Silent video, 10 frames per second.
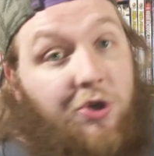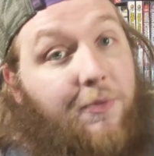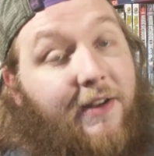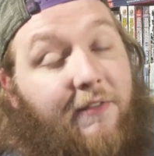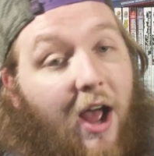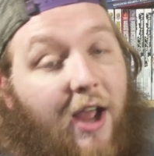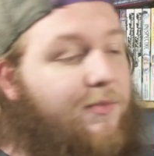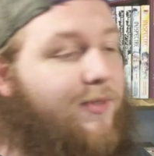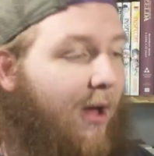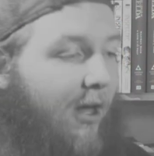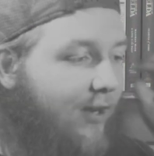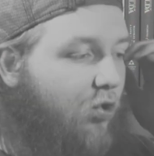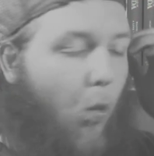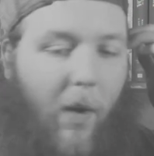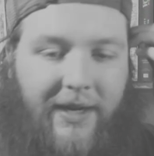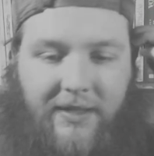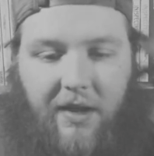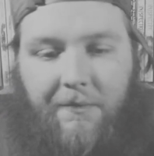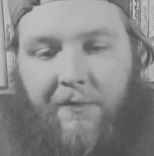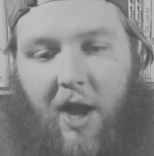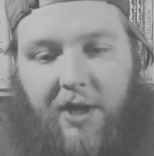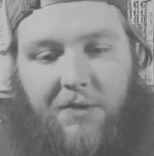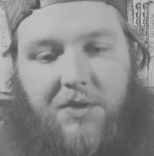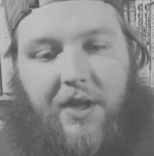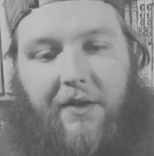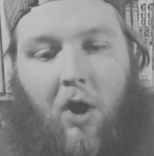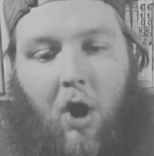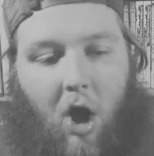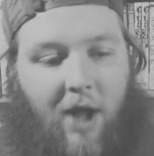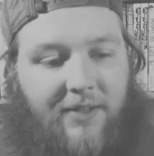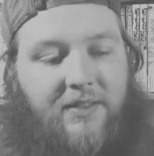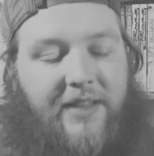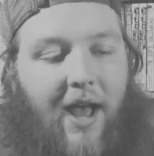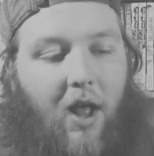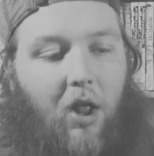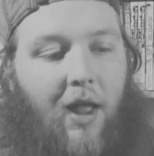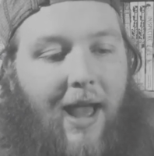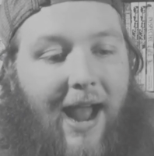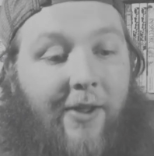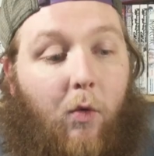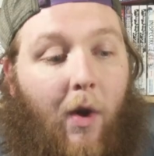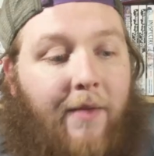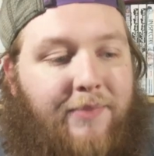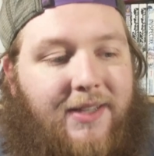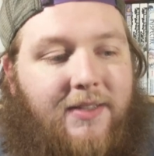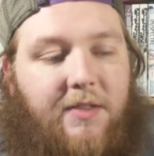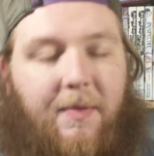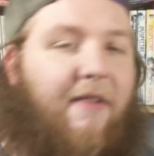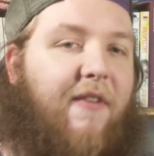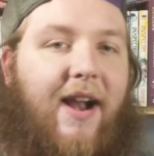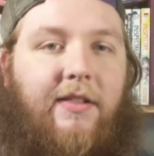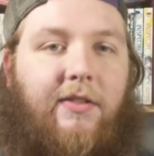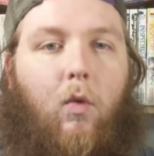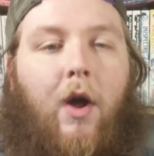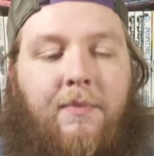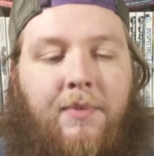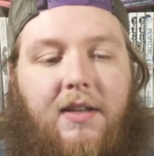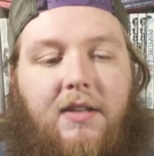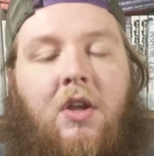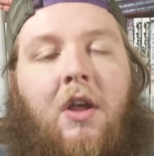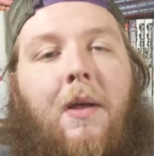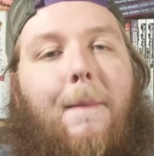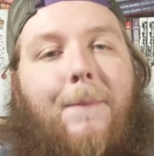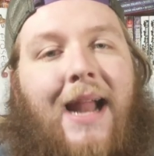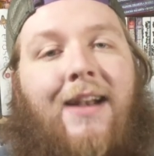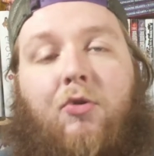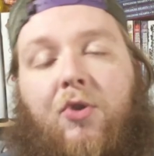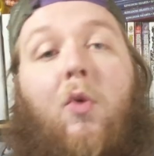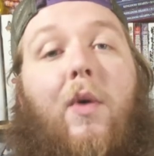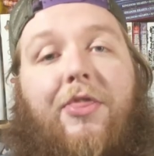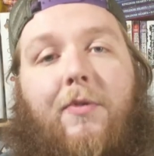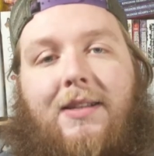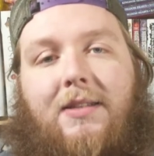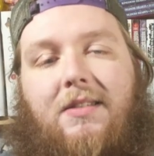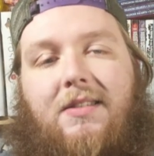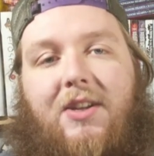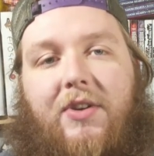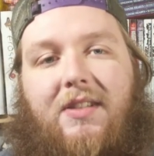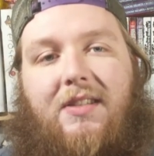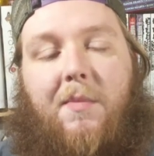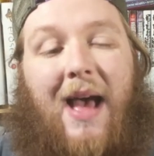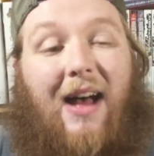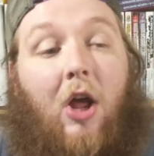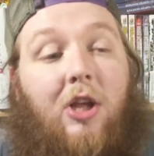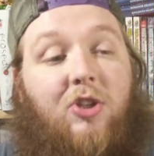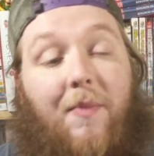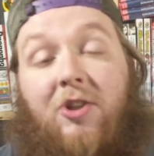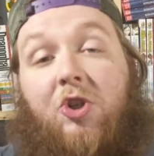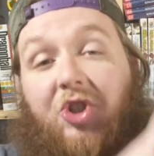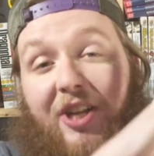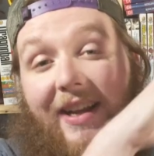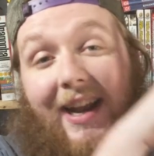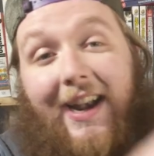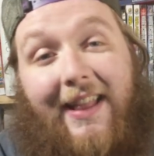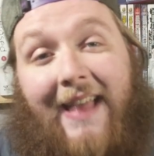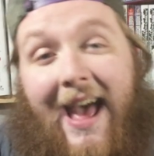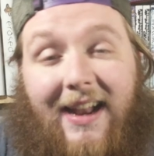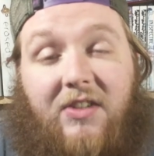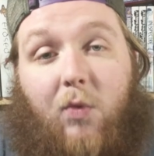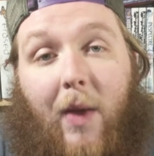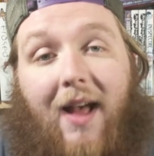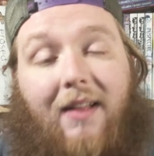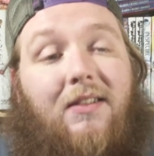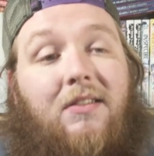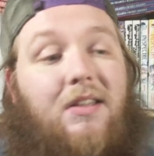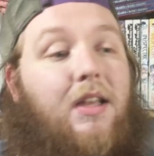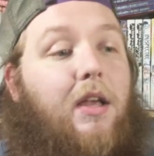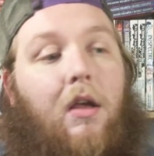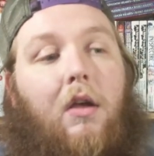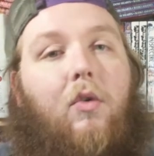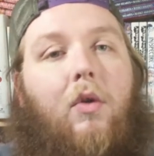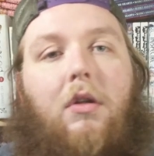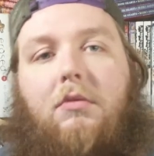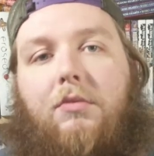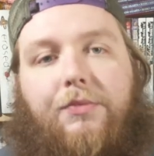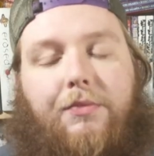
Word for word: too many volumes, I bought like twenty something volumes that are on sale. I know that One Piece is about finding the One Piece, but I don't know what the rest of the series is about. So I'm interested to get into that as well and see, well,